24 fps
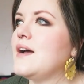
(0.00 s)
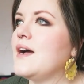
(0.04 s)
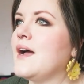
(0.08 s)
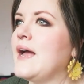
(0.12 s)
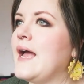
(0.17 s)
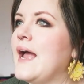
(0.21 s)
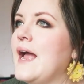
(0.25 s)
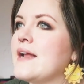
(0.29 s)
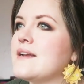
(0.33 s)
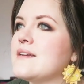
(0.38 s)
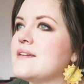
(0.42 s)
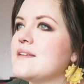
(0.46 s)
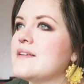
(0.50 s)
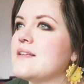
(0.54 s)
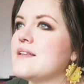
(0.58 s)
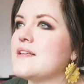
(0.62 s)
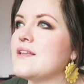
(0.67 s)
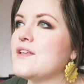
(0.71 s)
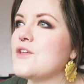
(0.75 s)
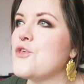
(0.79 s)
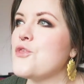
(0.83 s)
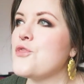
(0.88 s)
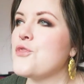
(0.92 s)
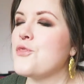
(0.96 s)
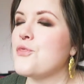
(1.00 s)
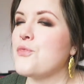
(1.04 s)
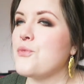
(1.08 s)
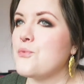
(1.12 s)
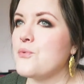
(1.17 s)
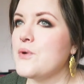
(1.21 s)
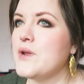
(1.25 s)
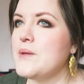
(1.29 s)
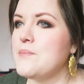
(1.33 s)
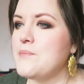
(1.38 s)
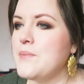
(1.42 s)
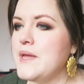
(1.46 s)
I had
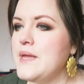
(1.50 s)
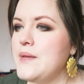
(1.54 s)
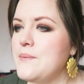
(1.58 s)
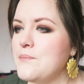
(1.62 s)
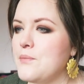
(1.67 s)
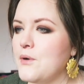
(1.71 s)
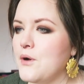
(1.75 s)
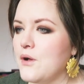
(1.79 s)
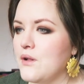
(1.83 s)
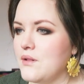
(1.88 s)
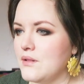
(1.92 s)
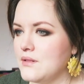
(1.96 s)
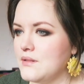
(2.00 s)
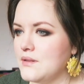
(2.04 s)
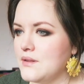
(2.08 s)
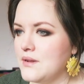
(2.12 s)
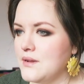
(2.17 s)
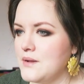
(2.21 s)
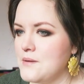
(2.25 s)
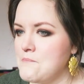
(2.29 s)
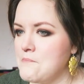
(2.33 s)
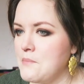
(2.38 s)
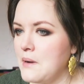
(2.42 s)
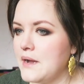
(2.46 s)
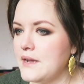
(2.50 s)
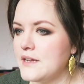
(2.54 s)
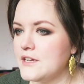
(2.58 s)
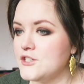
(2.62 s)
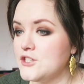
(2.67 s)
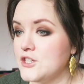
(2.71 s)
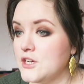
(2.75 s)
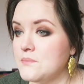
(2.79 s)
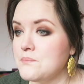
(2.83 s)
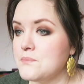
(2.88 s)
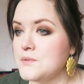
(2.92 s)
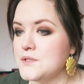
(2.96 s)
three people buy a
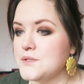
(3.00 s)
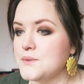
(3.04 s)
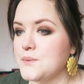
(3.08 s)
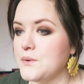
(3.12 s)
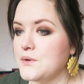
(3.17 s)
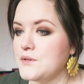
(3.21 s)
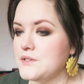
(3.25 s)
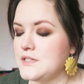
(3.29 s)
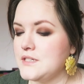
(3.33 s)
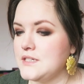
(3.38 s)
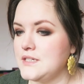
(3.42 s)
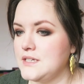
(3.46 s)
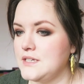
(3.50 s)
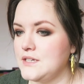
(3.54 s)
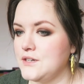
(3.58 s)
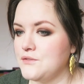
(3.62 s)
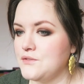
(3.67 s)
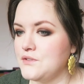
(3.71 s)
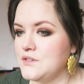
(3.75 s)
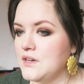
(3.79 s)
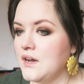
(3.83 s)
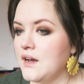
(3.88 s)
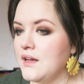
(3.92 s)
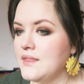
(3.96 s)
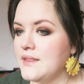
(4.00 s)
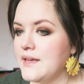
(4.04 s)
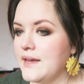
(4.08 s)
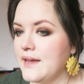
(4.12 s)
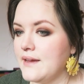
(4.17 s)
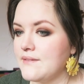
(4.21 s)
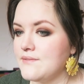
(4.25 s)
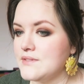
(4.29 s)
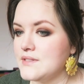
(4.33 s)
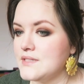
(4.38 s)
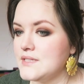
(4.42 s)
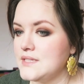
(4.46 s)
jumper's quantity of a yarn they
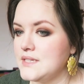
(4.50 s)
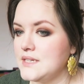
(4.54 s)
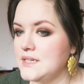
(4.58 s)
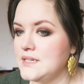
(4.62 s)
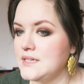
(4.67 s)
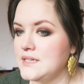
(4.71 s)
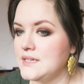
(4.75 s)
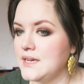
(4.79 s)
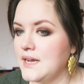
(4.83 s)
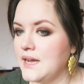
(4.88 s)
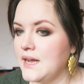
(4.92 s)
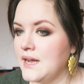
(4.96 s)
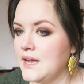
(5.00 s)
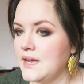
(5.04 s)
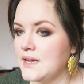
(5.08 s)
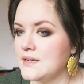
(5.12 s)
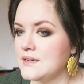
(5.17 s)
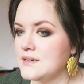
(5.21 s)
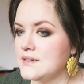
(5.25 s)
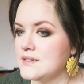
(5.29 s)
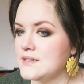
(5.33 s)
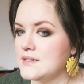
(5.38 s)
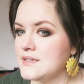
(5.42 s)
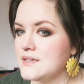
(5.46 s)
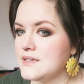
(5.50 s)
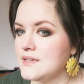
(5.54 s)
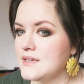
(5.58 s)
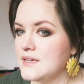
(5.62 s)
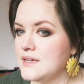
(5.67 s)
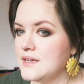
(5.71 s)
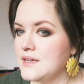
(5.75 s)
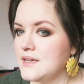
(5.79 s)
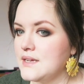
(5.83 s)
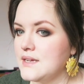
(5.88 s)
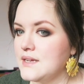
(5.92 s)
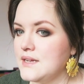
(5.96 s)
haven't seen and
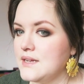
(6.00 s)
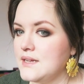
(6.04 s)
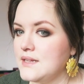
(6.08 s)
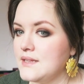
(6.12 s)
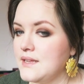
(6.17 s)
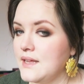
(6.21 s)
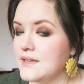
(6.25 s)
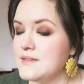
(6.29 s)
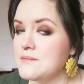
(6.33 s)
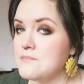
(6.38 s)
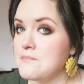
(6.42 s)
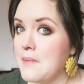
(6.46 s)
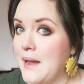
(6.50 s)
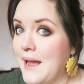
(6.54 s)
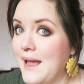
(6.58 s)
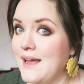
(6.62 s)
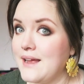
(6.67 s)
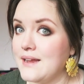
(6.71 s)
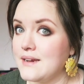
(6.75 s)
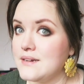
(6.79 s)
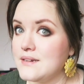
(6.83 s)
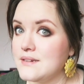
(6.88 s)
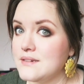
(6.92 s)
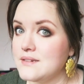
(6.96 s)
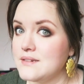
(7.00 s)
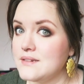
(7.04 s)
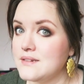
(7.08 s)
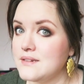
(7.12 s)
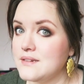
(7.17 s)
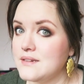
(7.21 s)
that's mad.